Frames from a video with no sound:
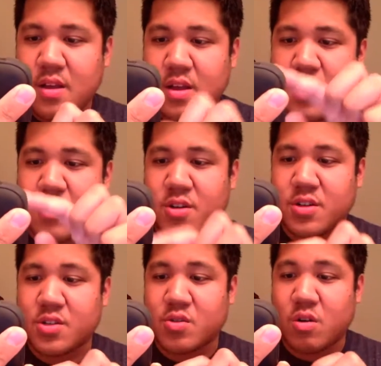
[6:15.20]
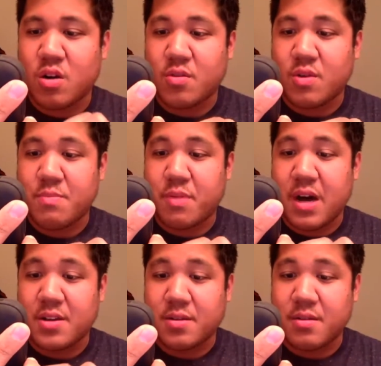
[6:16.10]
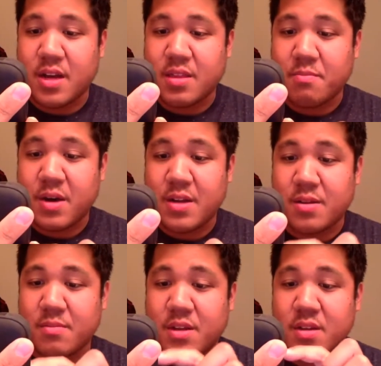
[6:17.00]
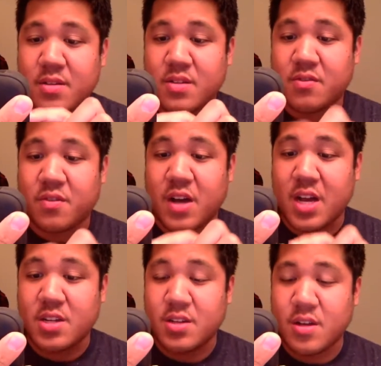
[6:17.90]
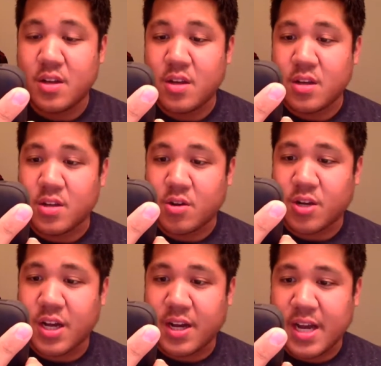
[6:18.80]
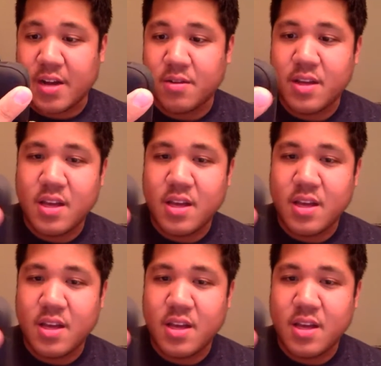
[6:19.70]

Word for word: and you're gonna scroll all the way bottom at the bottom to find your cutout